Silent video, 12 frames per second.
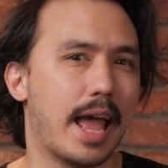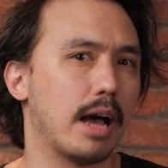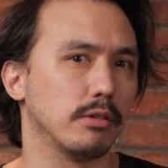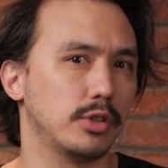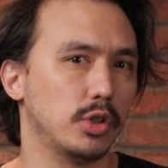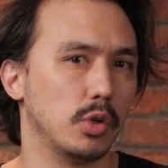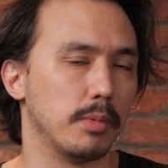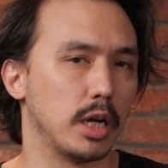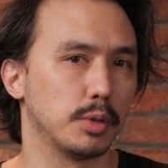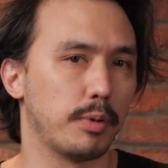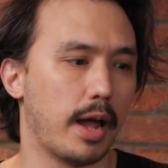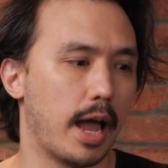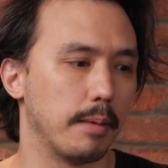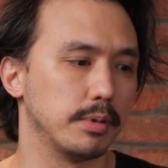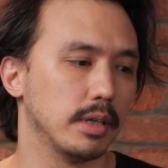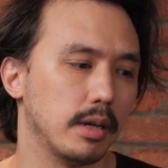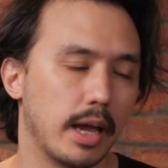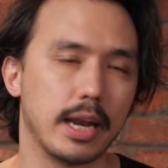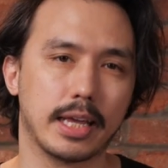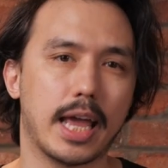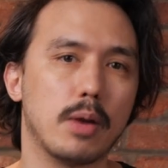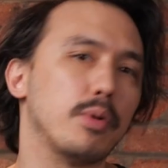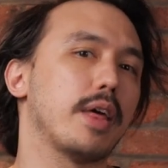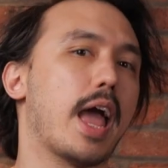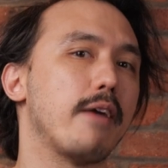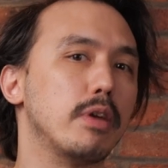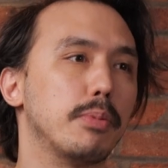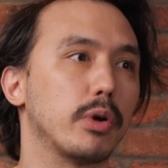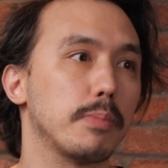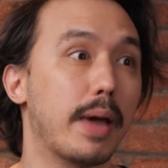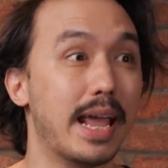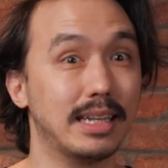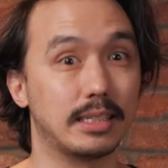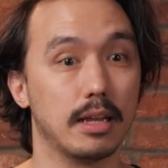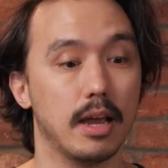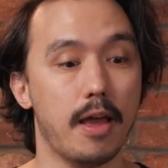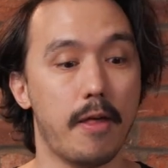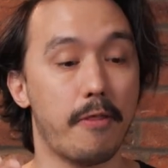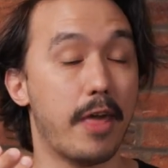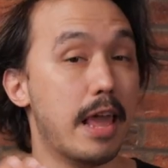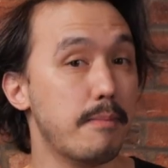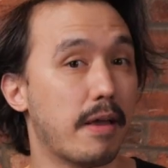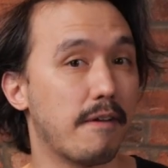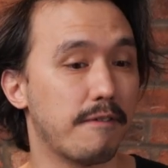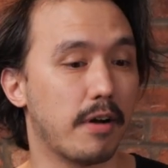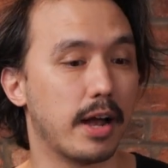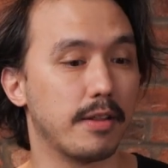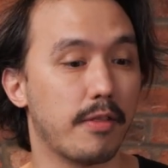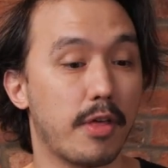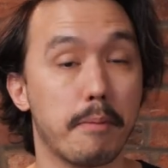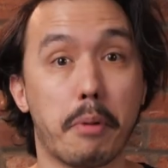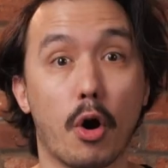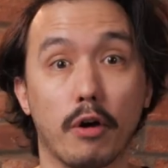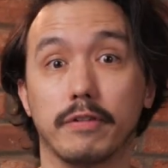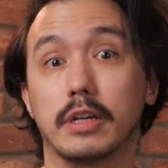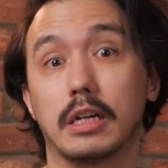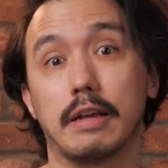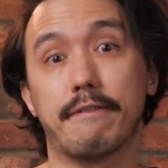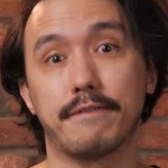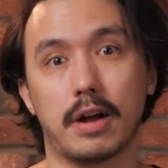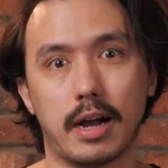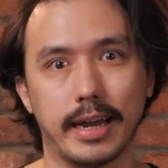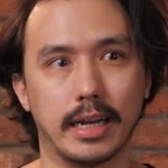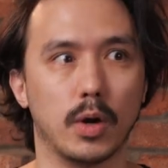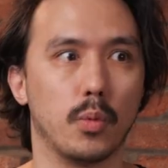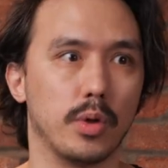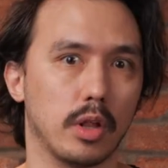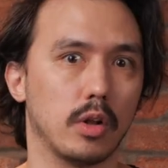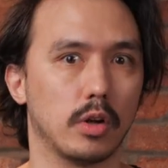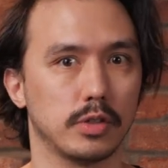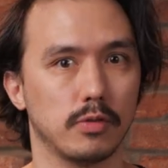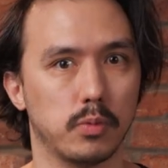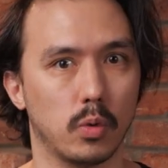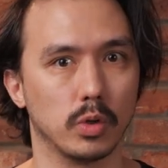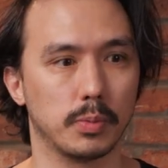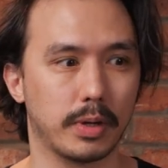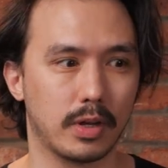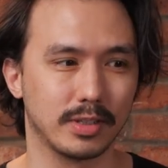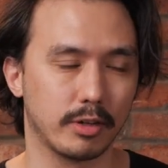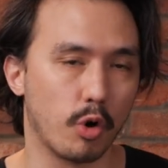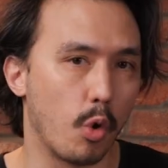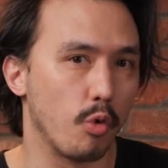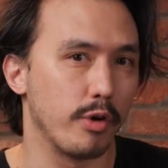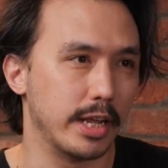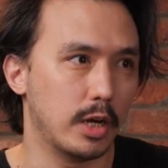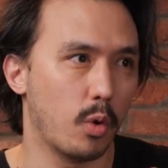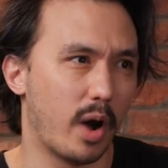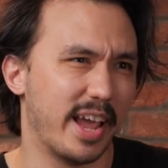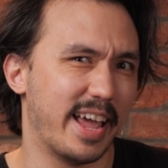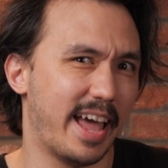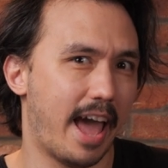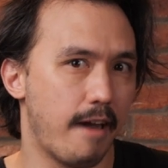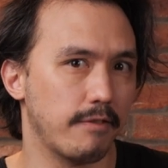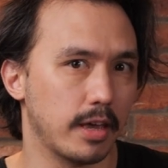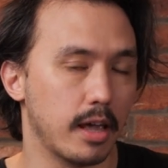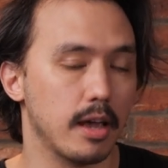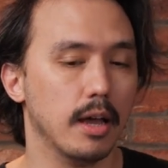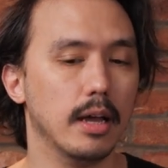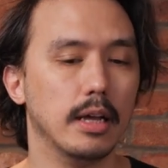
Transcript: out too much, perhaps. And again, with heavy body paints, they may find that they're perfectly fine with a lot of water because they're already quite heavy.